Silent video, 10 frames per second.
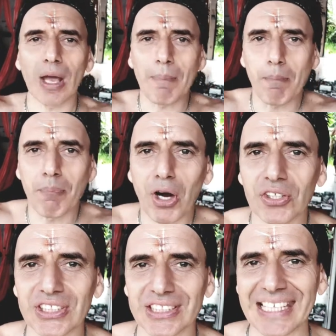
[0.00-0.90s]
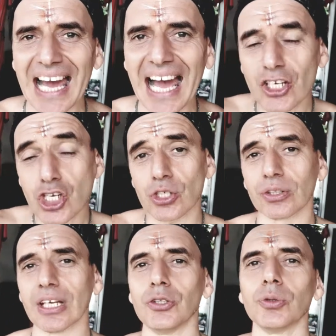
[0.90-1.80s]
embody action
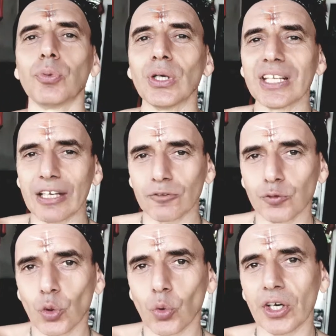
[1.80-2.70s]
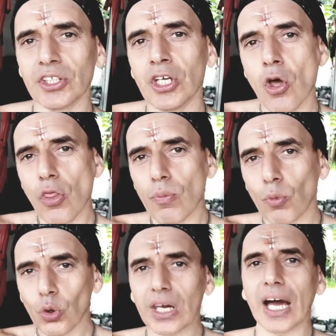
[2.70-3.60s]
and you bring that forward, the
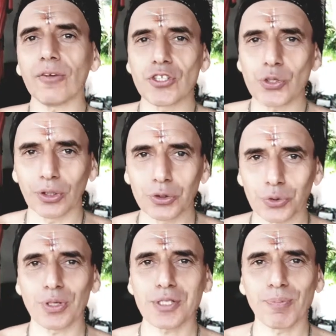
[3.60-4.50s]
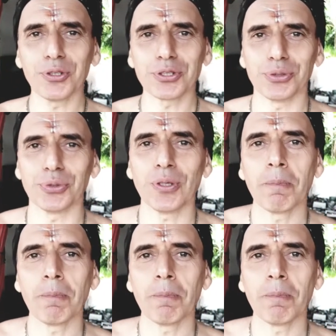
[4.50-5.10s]
more life is going to respond to you.